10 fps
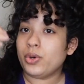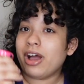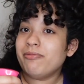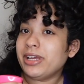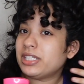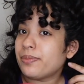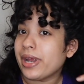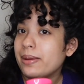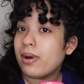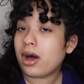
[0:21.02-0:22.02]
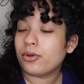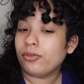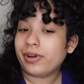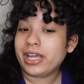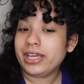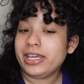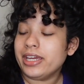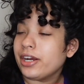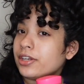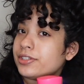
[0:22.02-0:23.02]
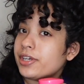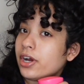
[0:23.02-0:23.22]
you're going to be going through a wash day